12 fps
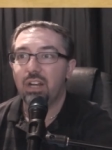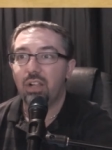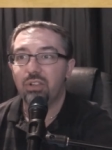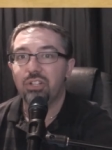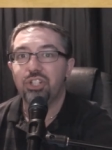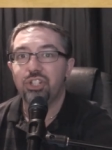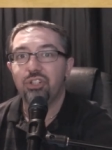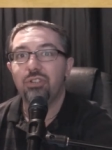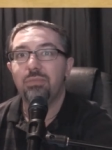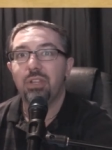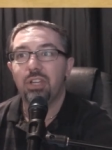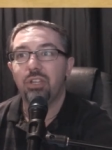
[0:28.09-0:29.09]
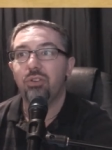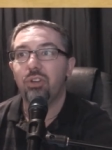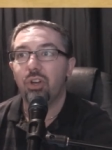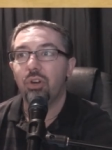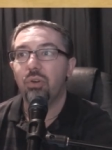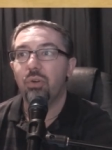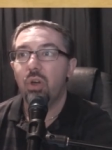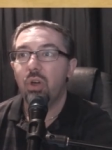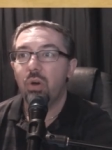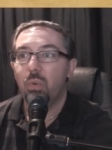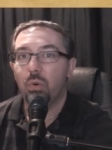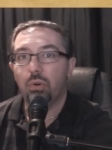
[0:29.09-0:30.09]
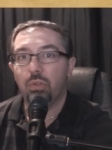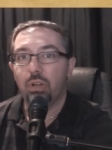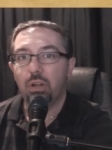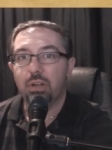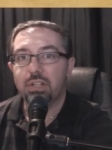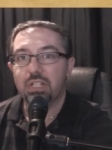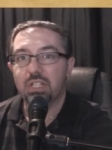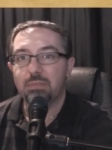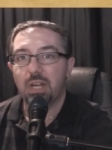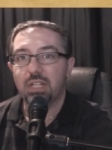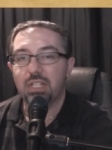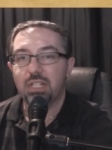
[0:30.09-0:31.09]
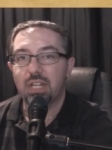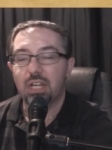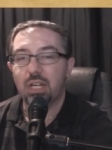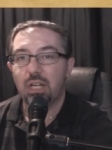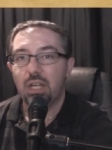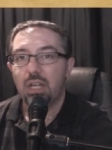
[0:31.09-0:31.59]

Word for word: I'll assume that you know what all the lines and spaces are